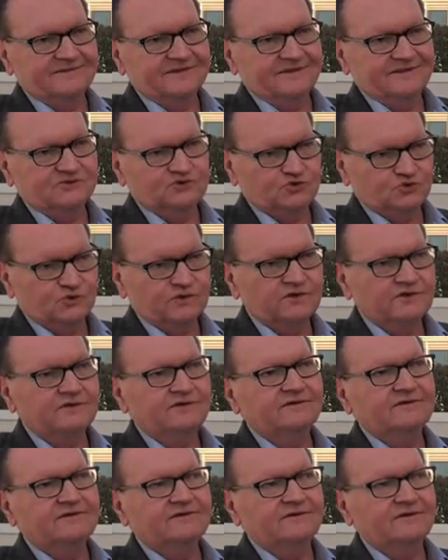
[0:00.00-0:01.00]
They enjoy,
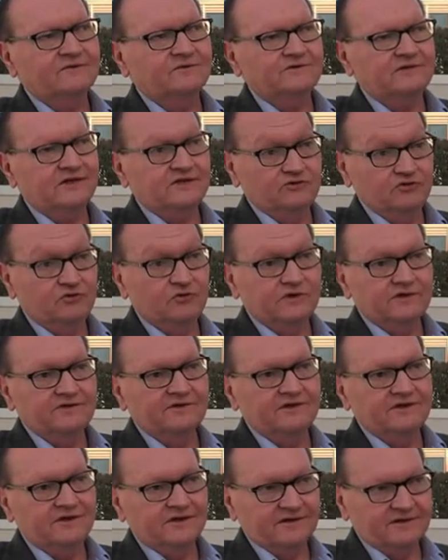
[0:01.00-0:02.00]
when they do it,
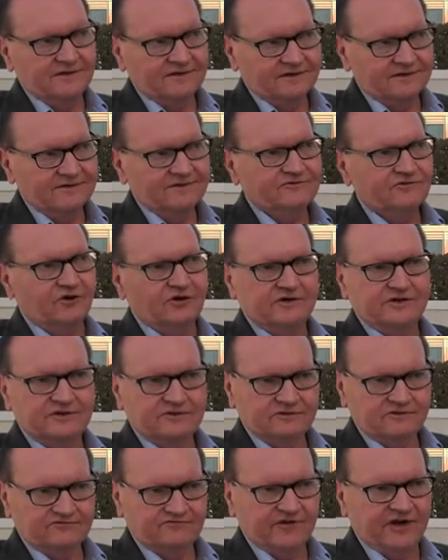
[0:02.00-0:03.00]

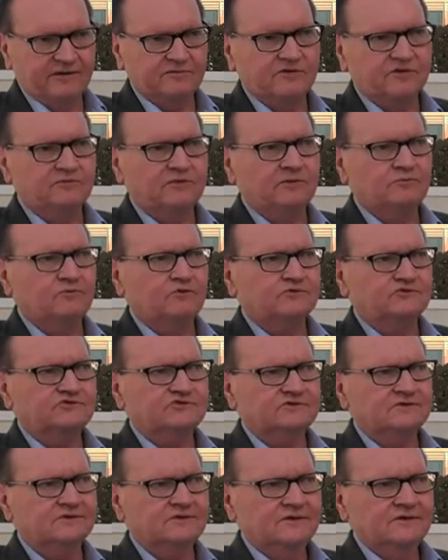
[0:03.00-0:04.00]
talking to family
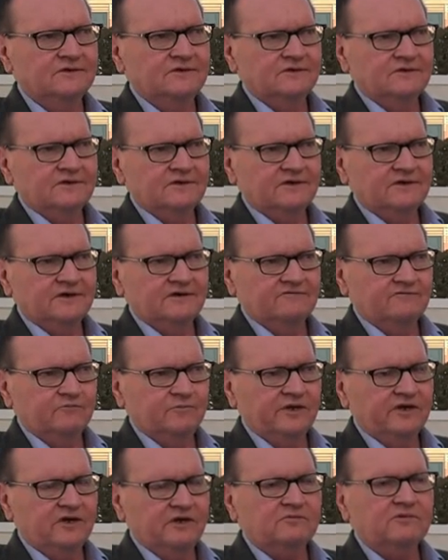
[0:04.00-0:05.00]
members and kind
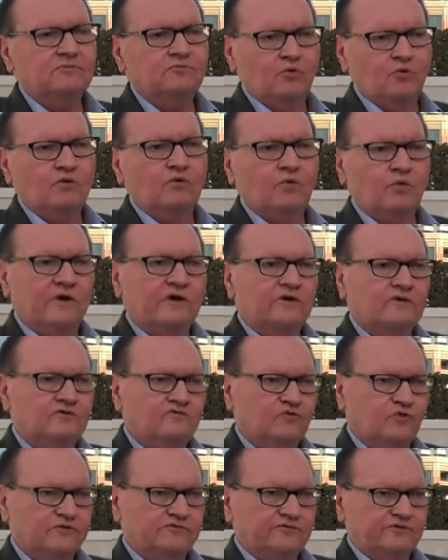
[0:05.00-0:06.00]
of becoming more aware
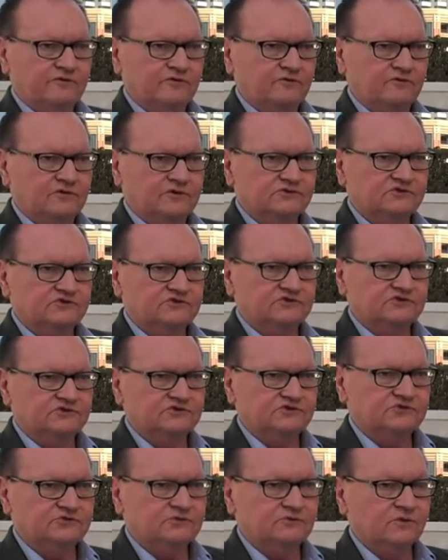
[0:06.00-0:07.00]
of what their religious
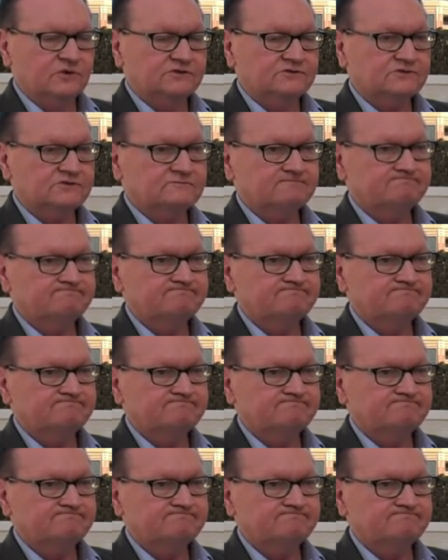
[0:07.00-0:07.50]
history was.